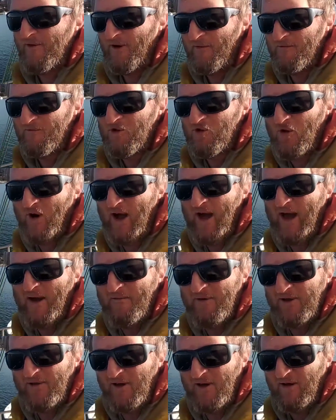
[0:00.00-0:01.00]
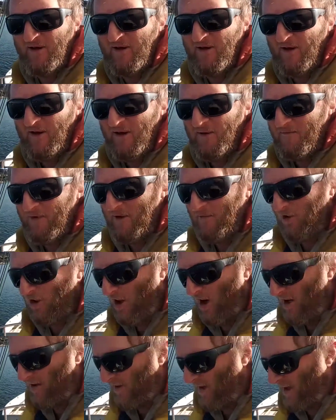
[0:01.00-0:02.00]
I'm quite happy that people
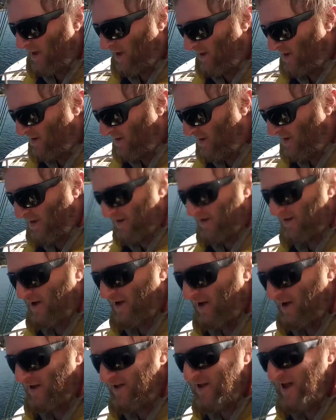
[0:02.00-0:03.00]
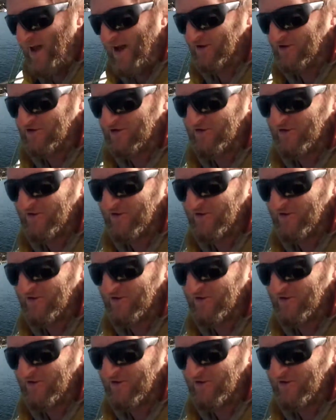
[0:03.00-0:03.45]
like that and, and uh, yeah, it's